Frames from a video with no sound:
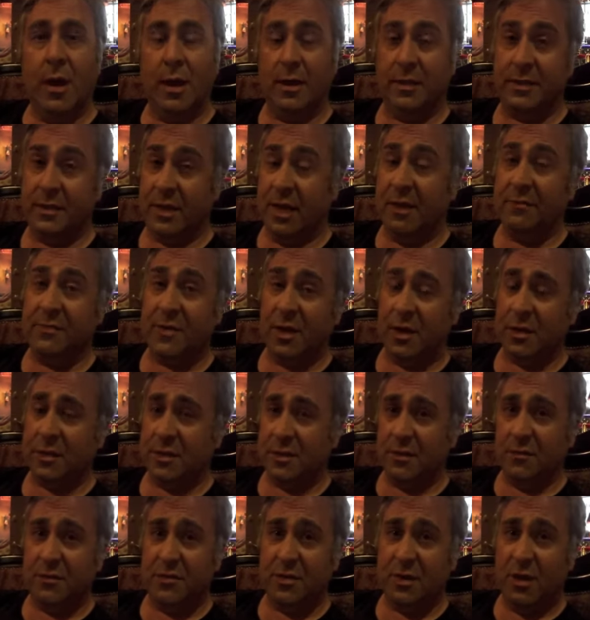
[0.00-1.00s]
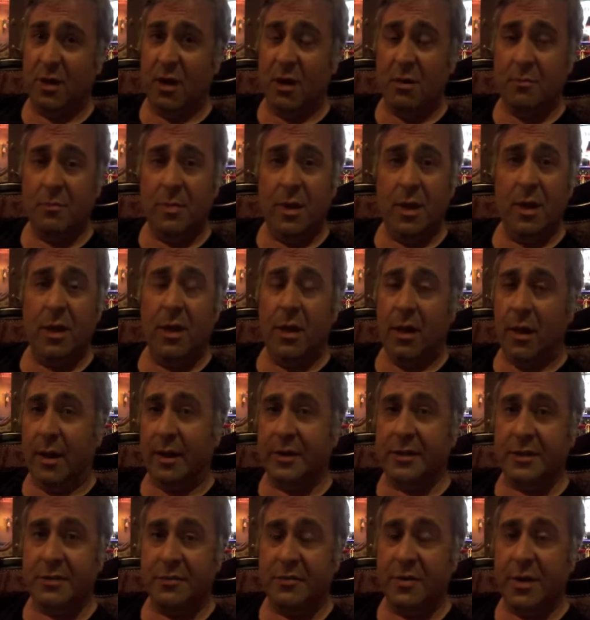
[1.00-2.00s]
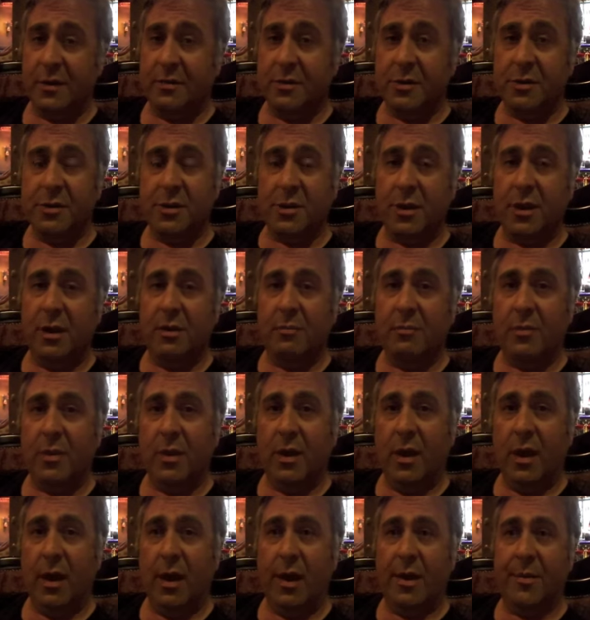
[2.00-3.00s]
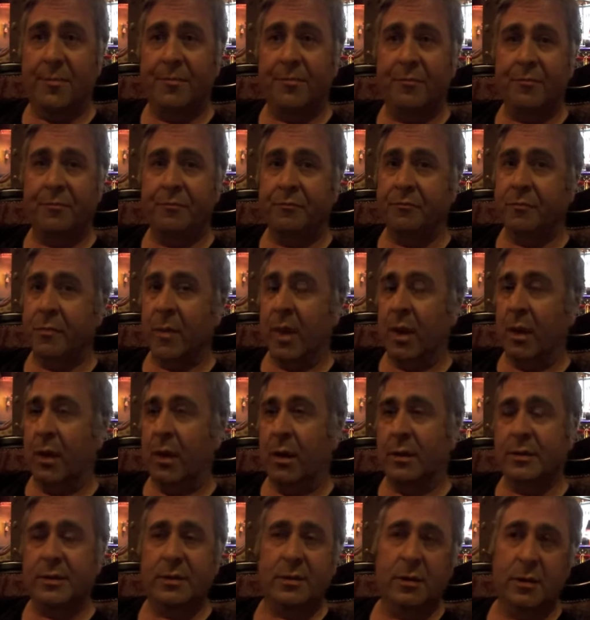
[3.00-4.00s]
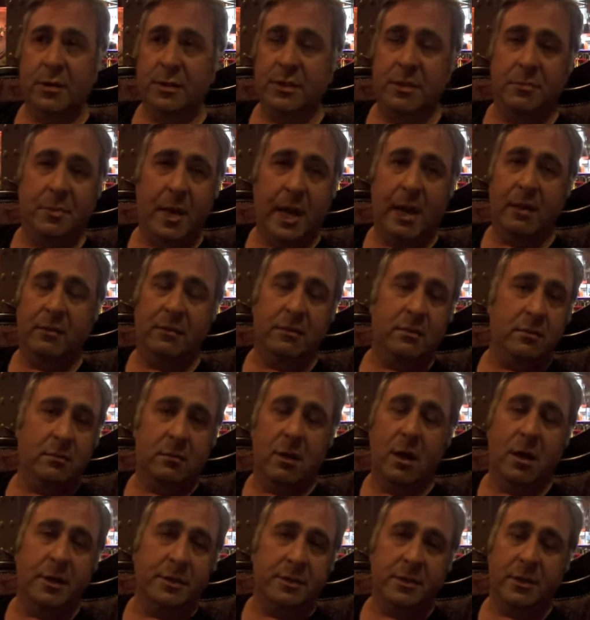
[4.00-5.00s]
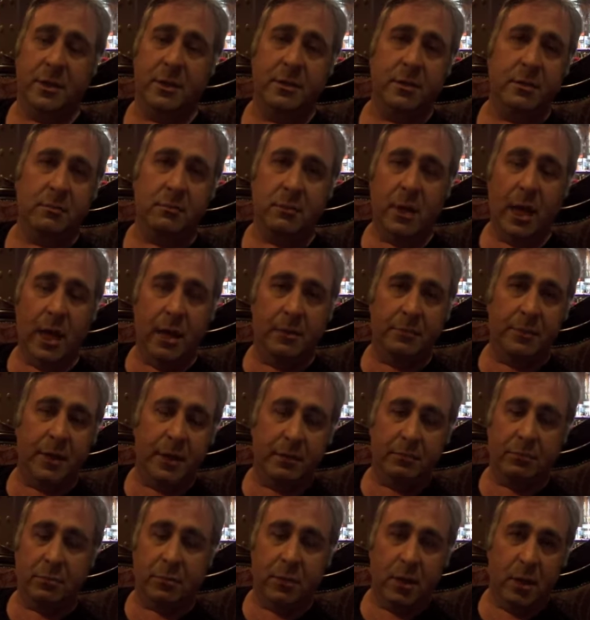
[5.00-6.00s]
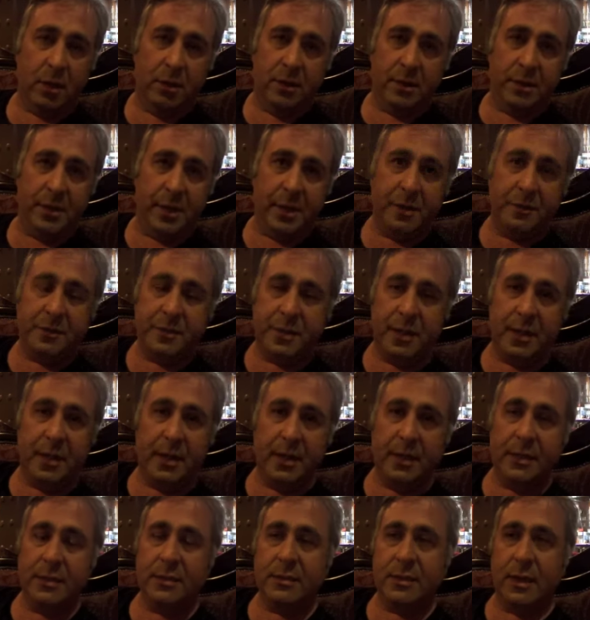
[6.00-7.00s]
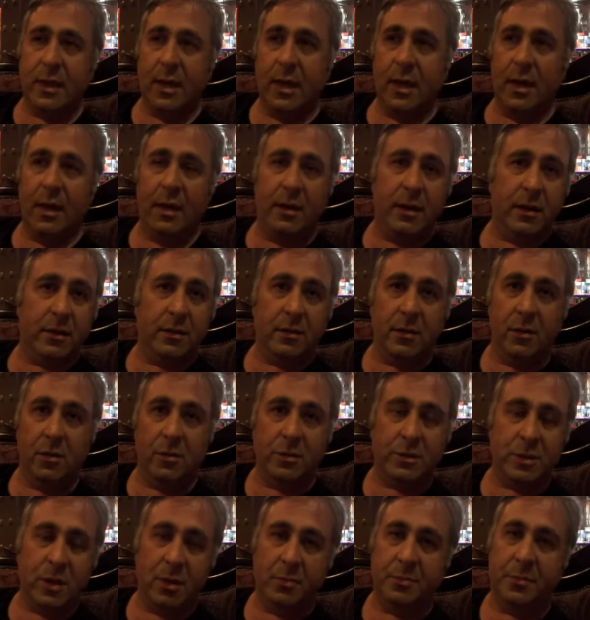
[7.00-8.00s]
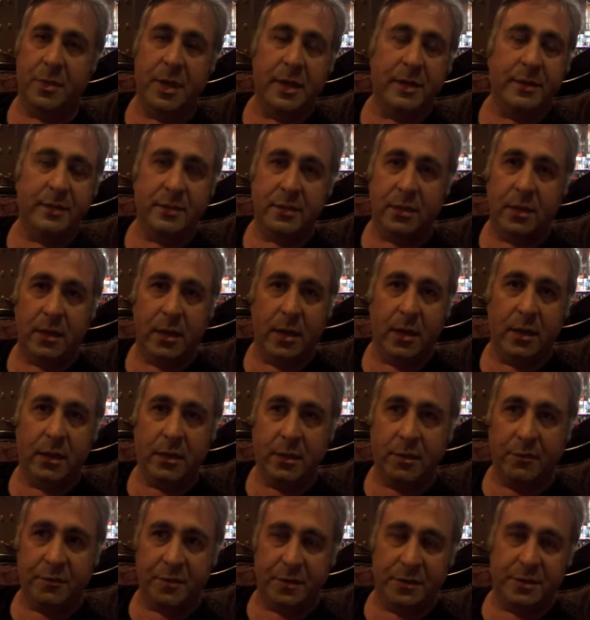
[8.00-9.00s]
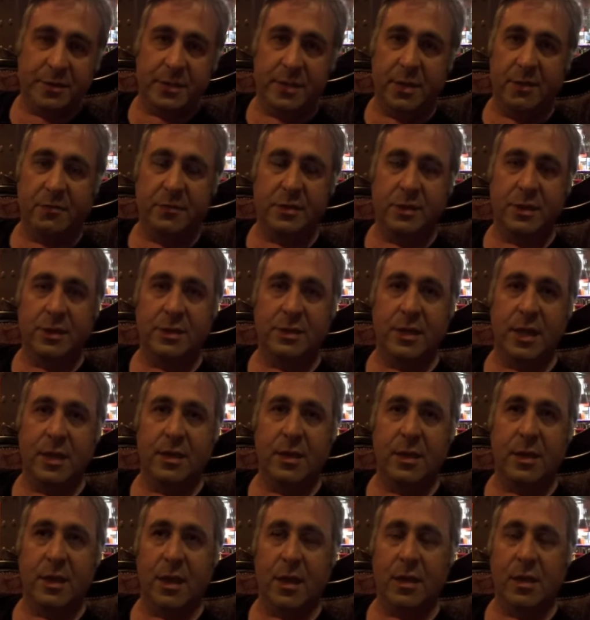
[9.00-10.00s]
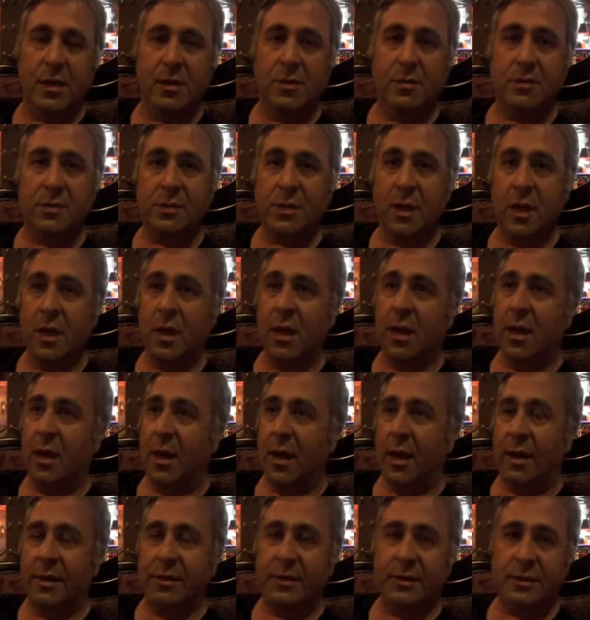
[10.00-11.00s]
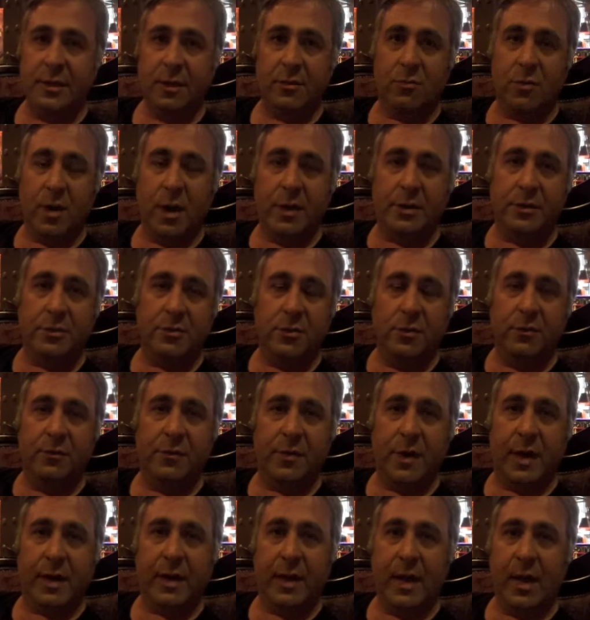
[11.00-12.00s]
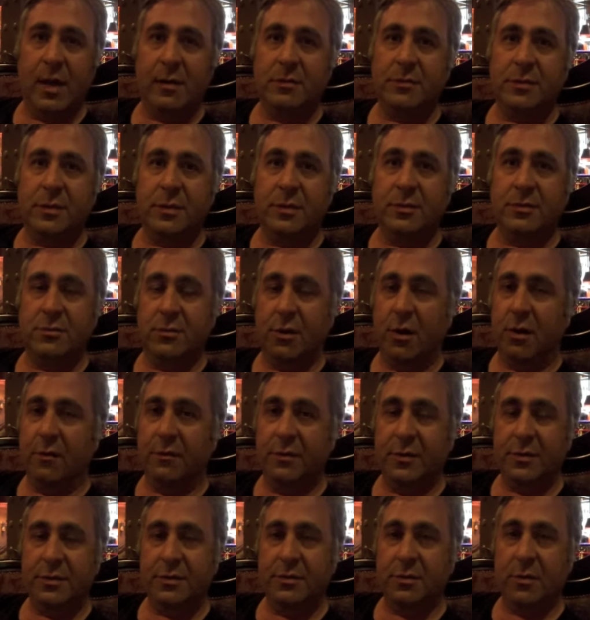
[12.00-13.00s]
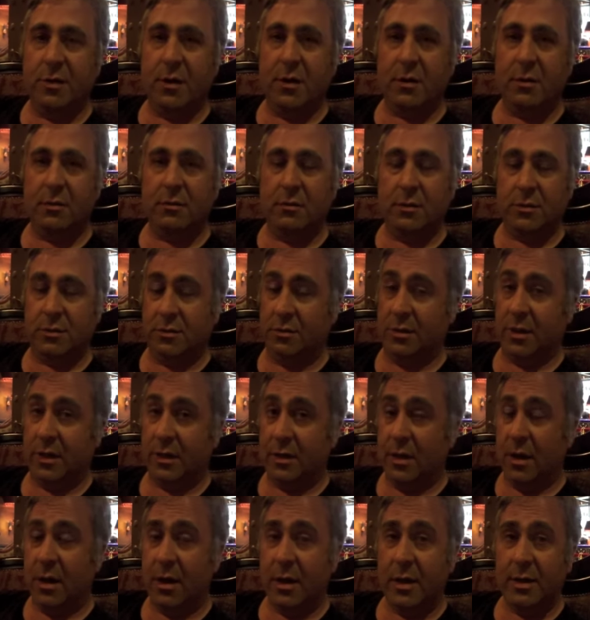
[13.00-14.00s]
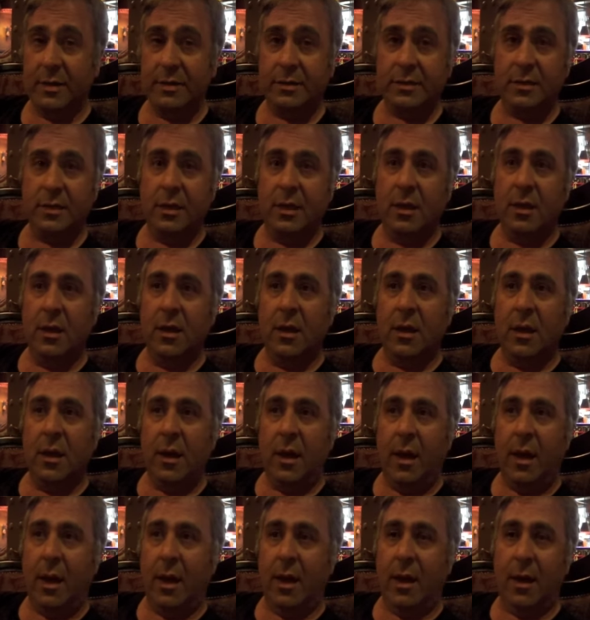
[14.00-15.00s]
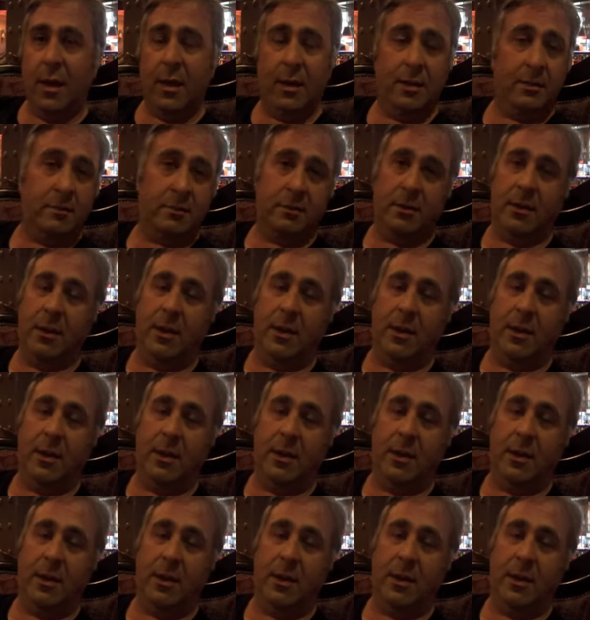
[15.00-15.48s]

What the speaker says: It saves lots of time. It's very cheap. It starts about $19 New Zealand, and it goes up based on different services that you can use. It is a great tool for accountants to offer to the clients, and